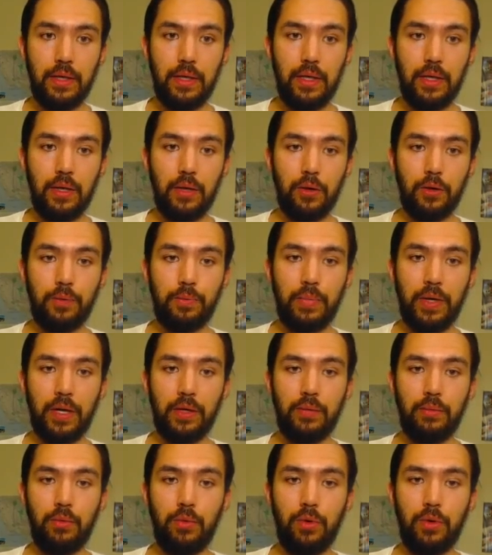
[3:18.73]

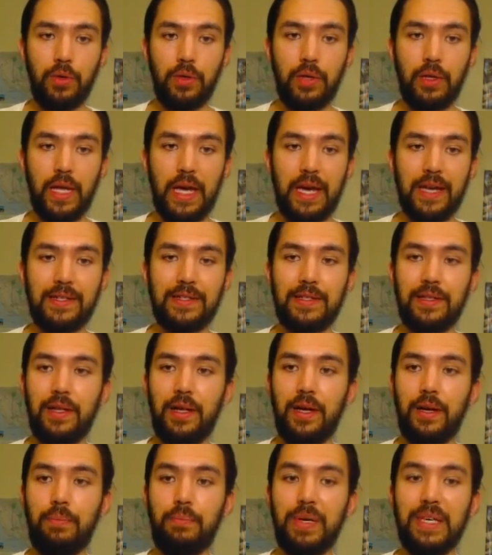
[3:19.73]
Earthbound Immortal
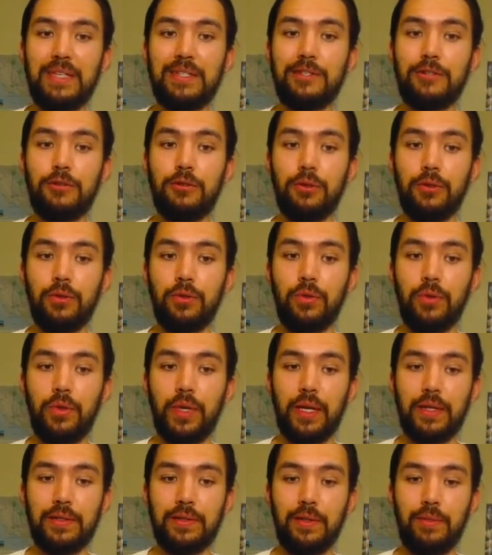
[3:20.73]
Asla Pisku.
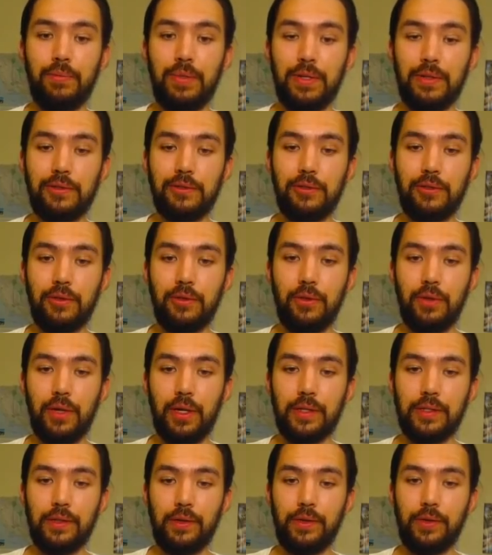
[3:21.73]
Asla Pisku
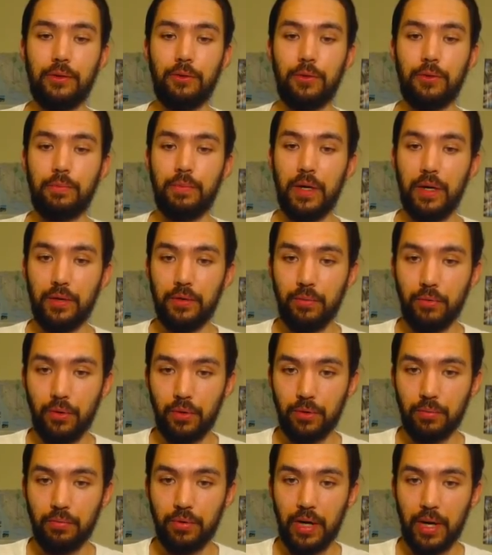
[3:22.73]
has all the Earthbound
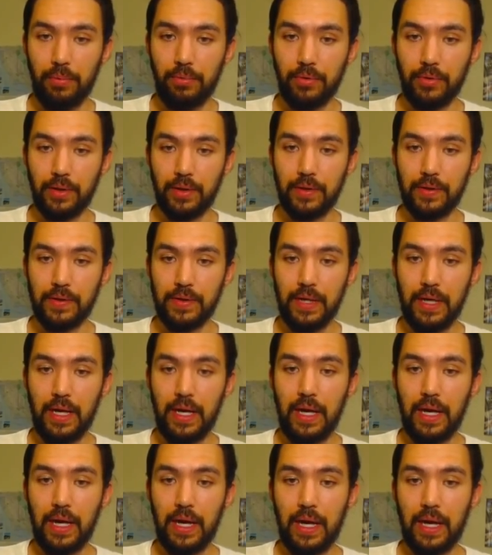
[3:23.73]
Immortal properties,
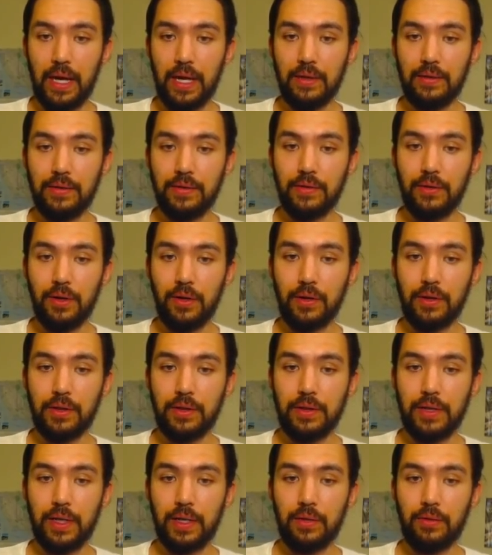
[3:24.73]
and this card can
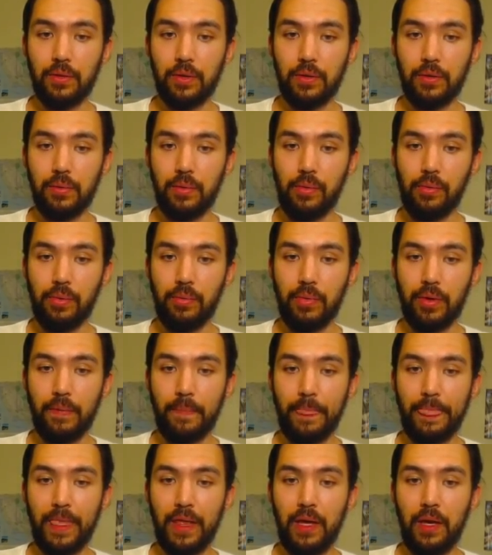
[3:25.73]
attack.
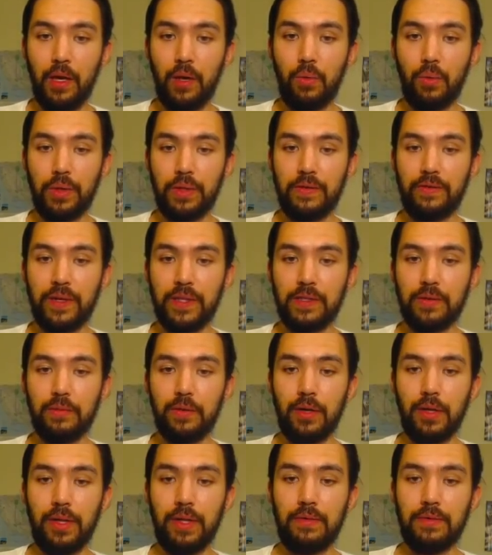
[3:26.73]
When this face-up
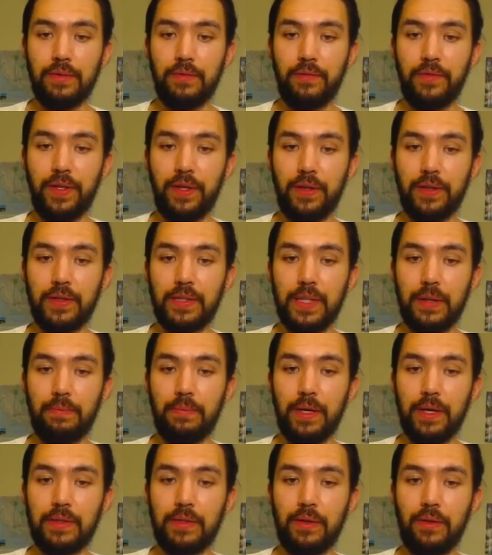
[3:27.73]
card leaves the field, except
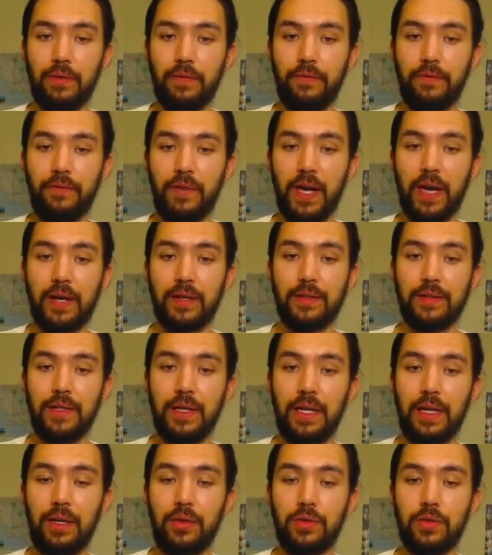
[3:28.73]
by its own effect,
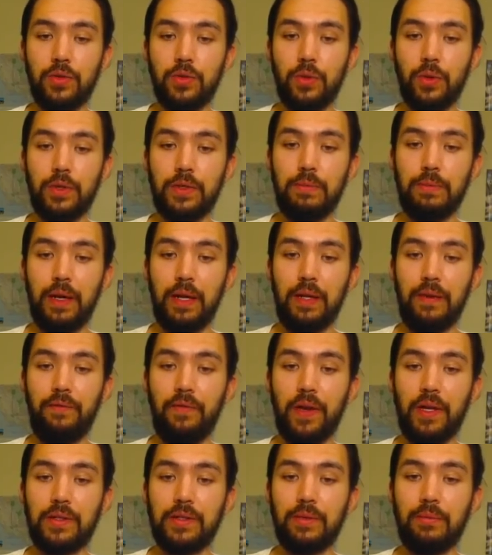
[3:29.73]
destroy as many
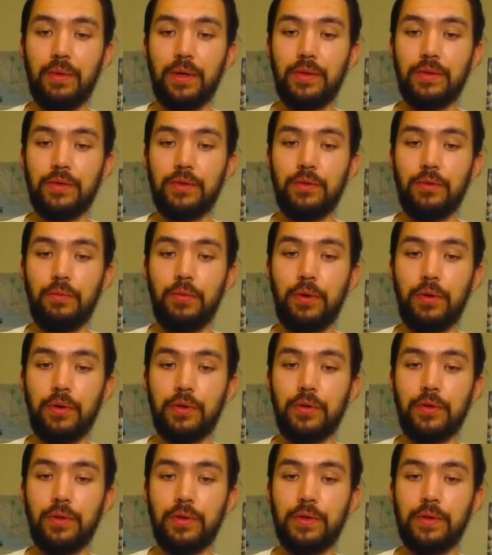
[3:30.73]
face-up monsters your opponent
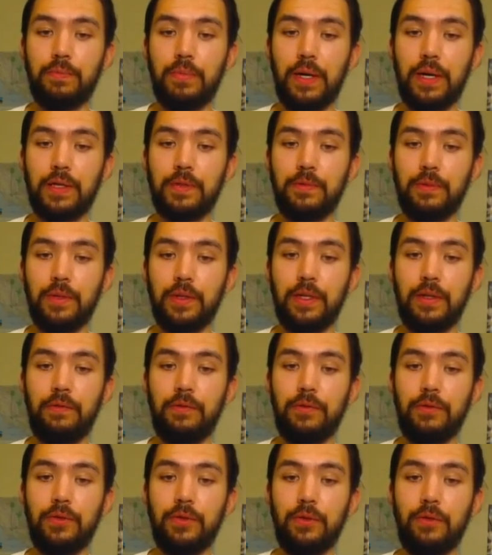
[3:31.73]
controls as possible, and
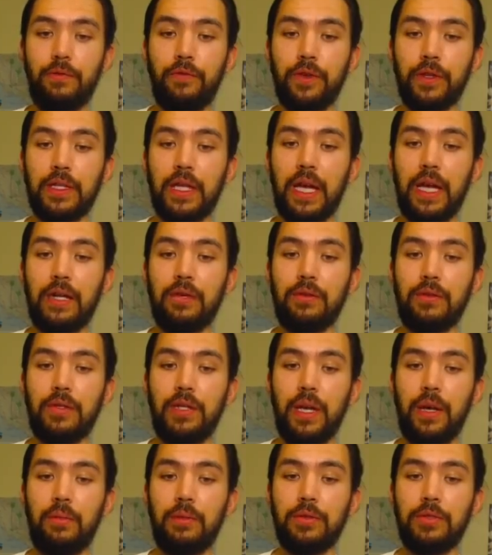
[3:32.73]
if you do, inflict 800
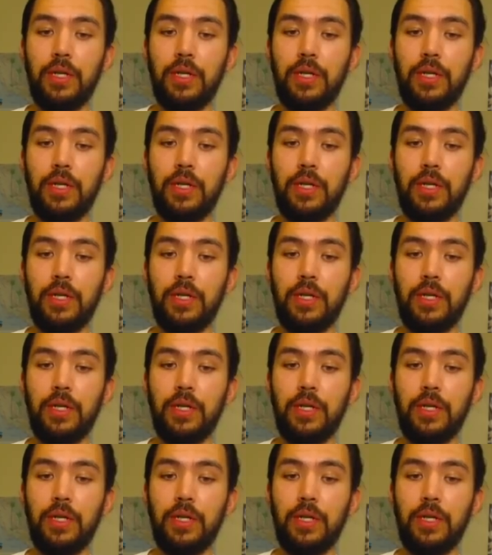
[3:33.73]
damage